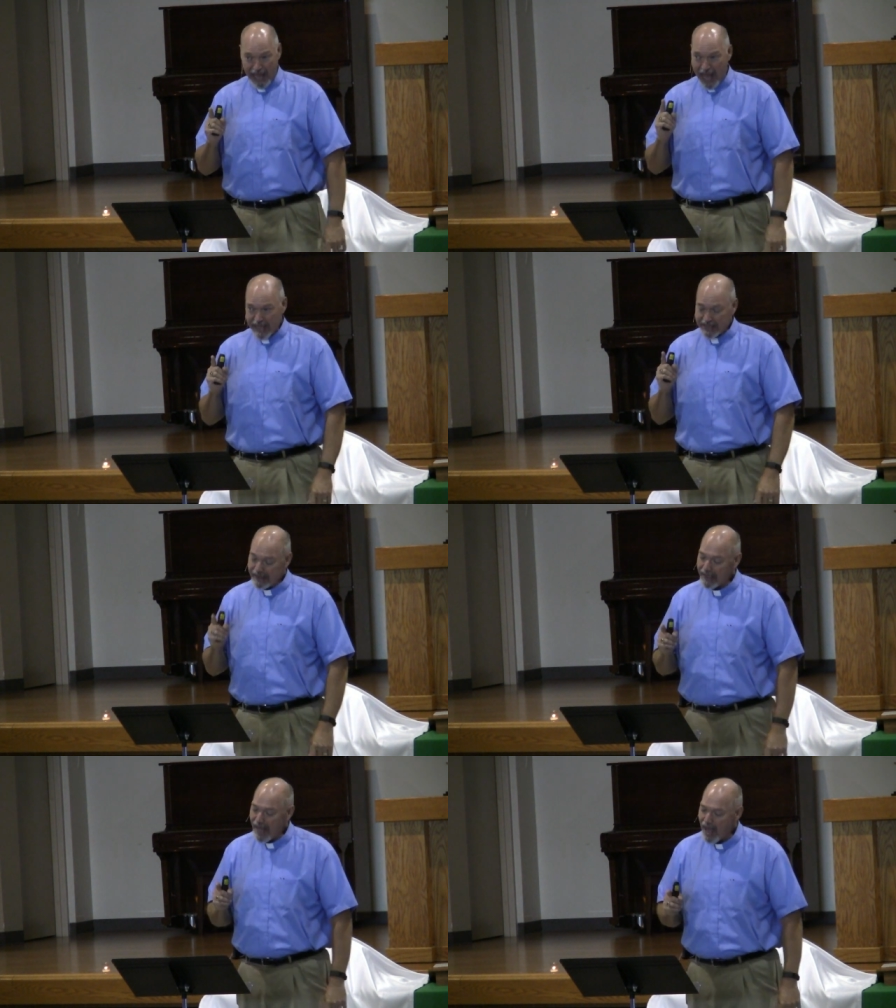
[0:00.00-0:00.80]
God's
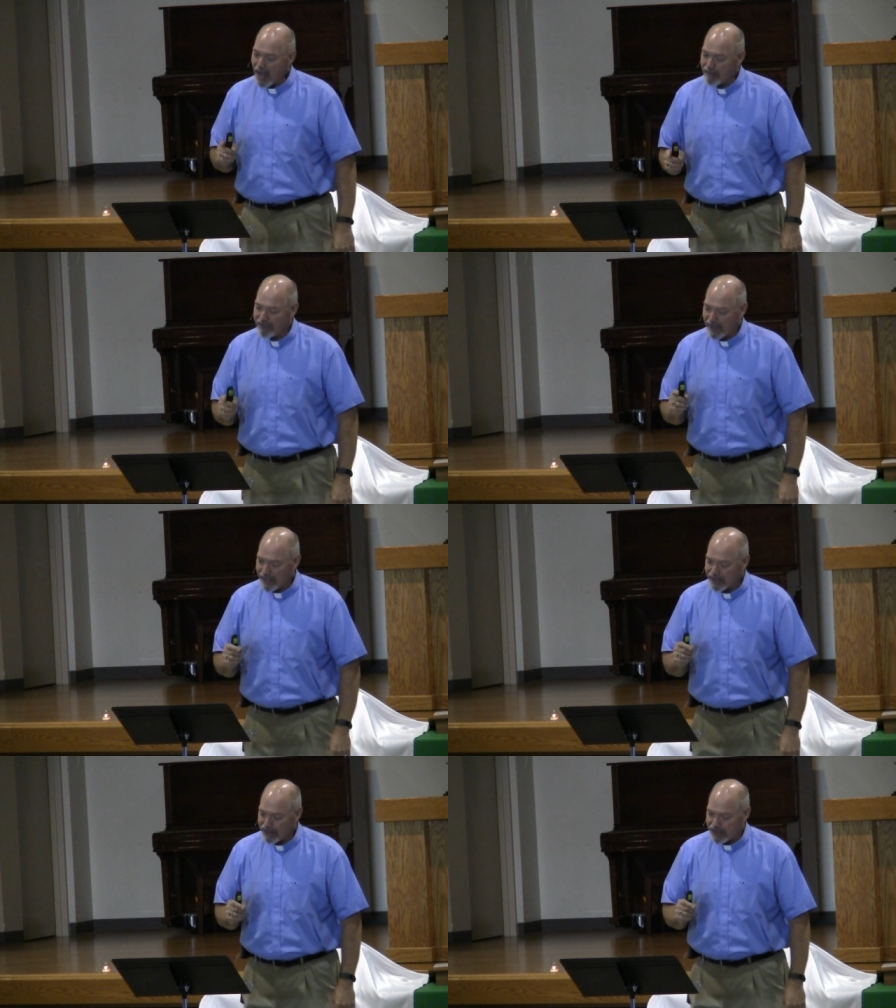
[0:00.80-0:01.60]
love
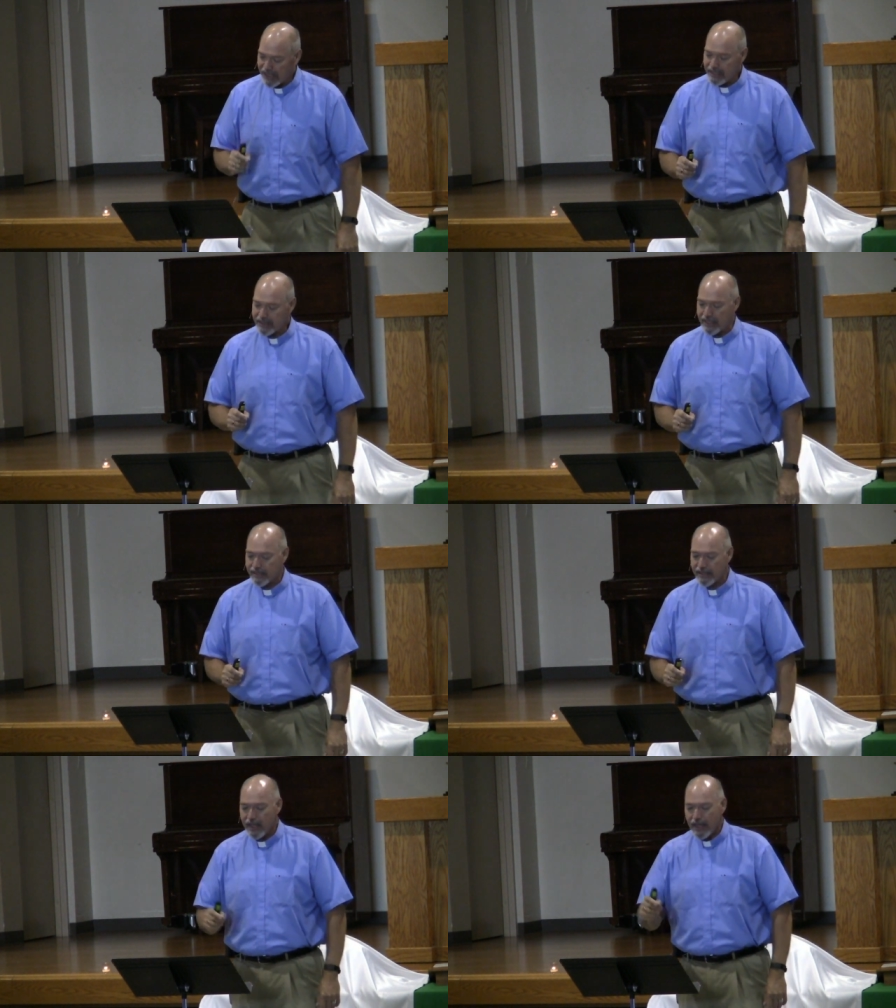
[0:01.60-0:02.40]
in
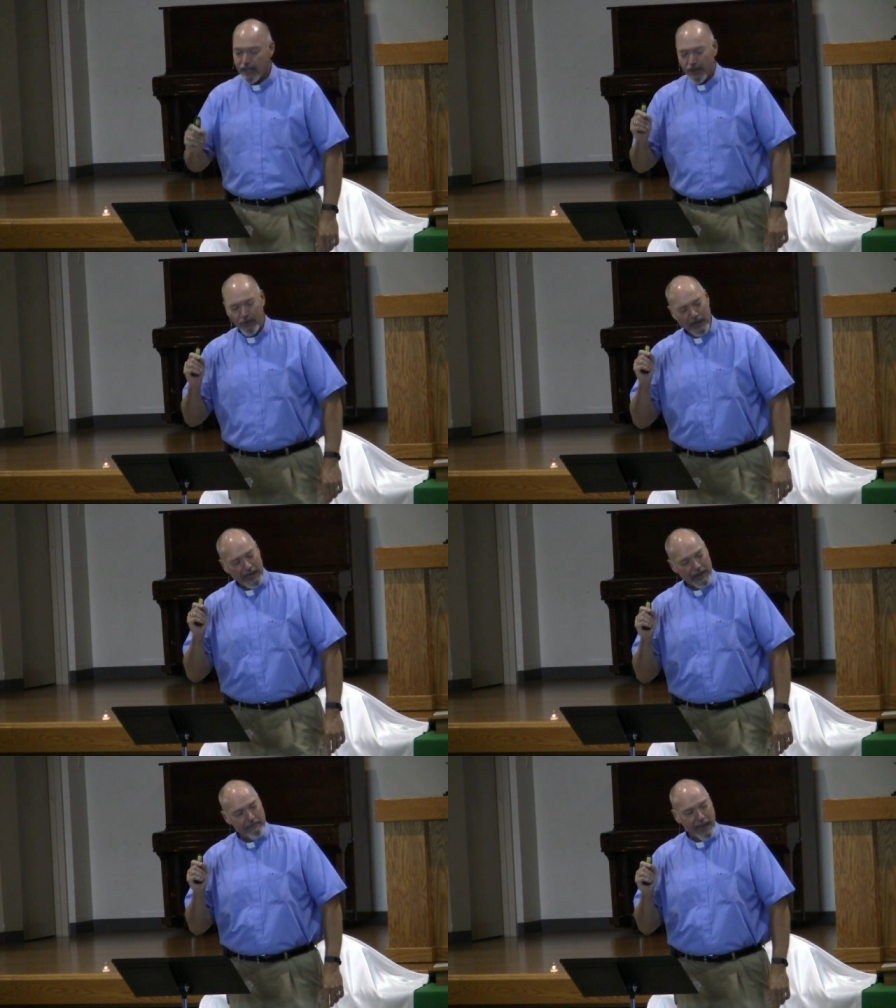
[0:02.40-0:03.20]
Jesus when
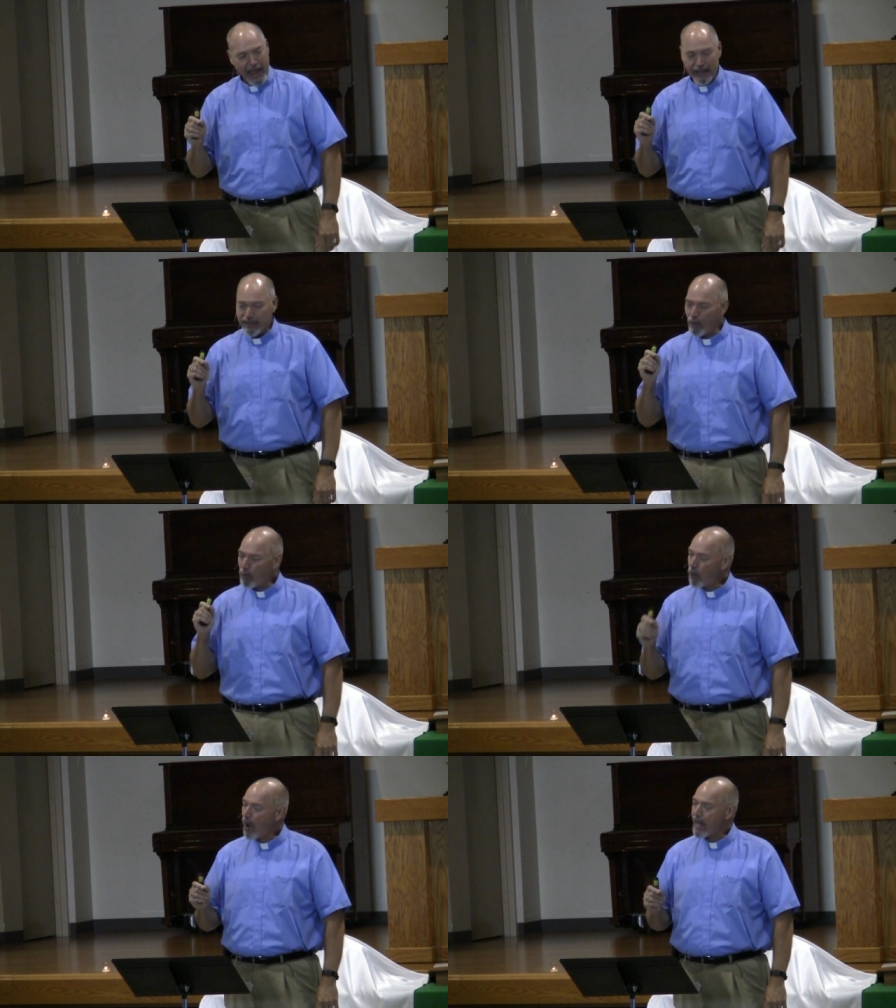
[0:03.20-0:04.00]
he made the
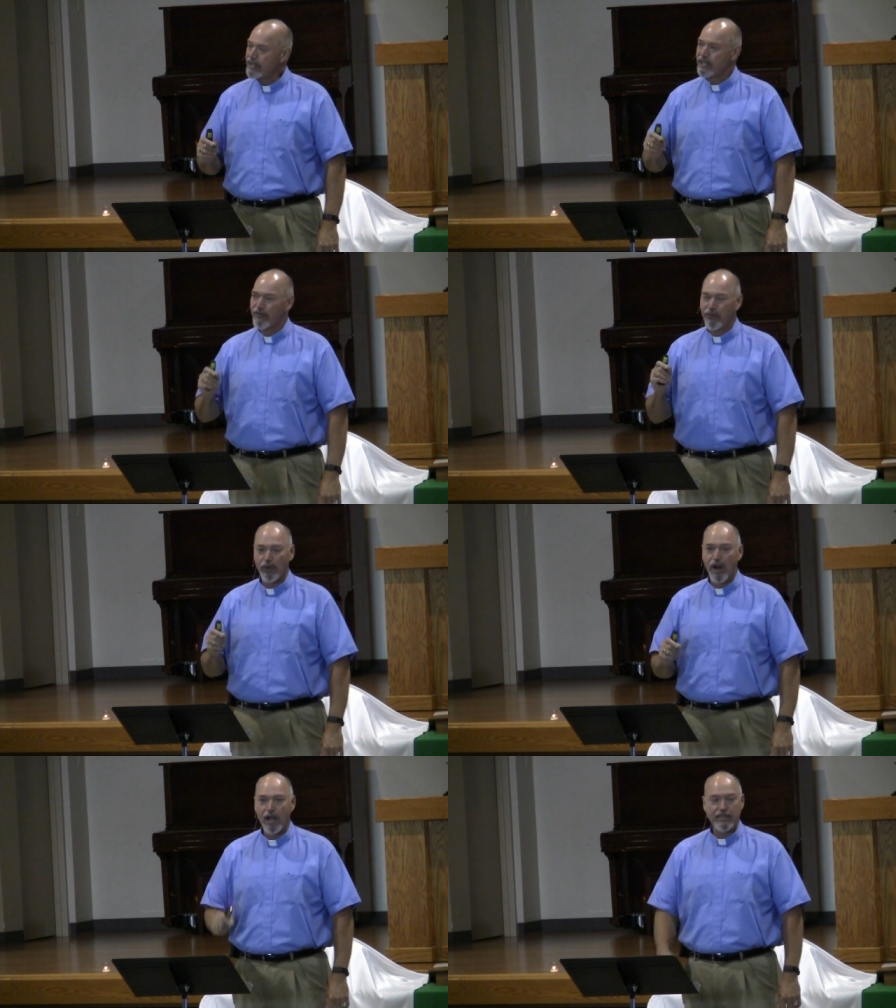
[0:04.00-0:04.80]
once
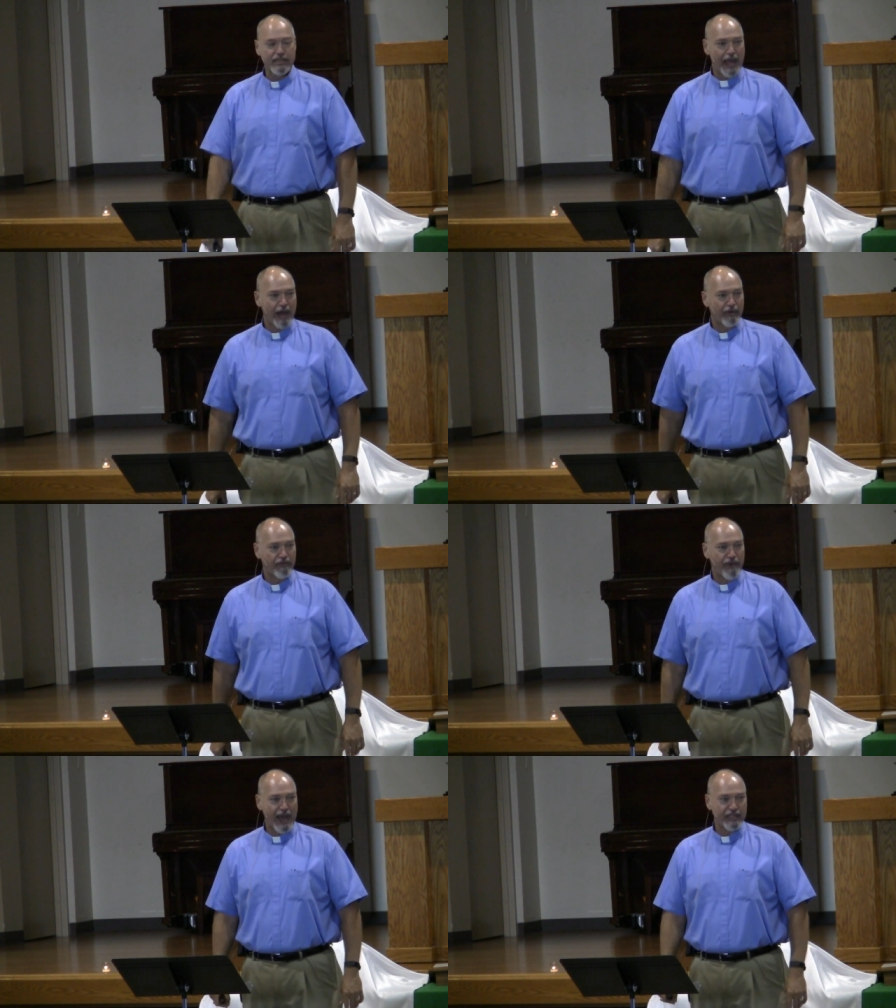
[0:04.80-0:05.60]
for all
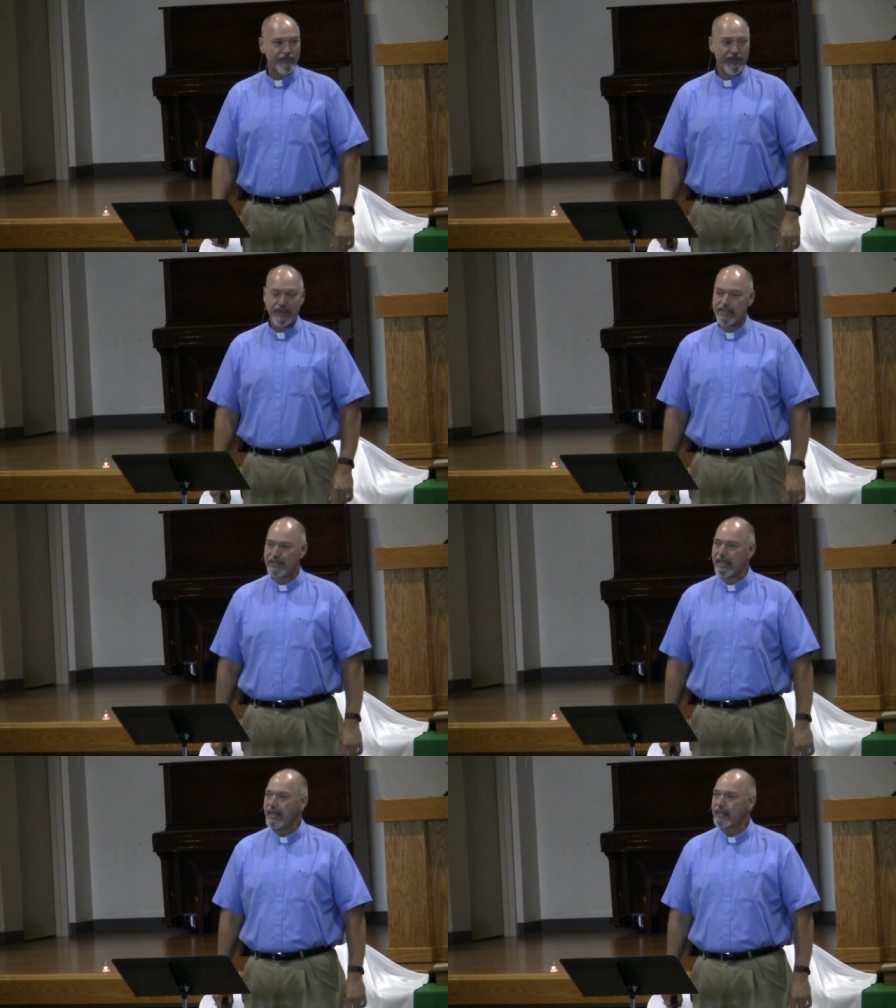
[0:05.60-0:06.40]
sacrifice for their
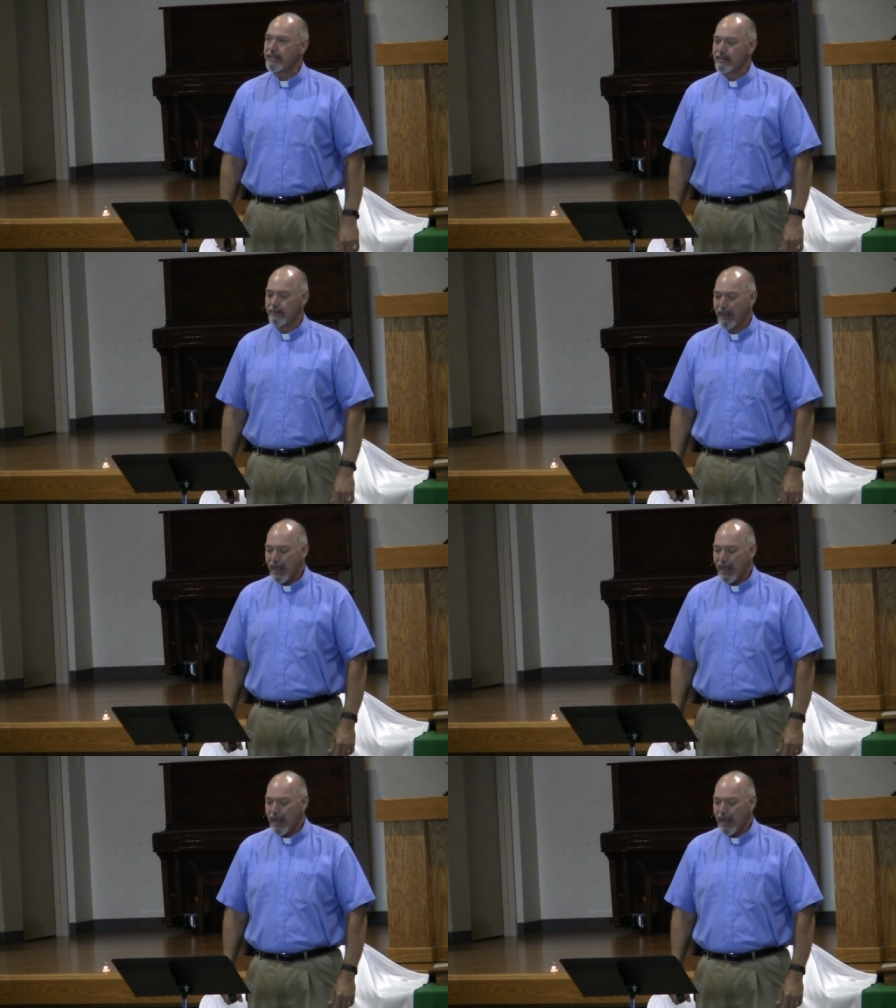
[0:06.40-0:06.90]
sins,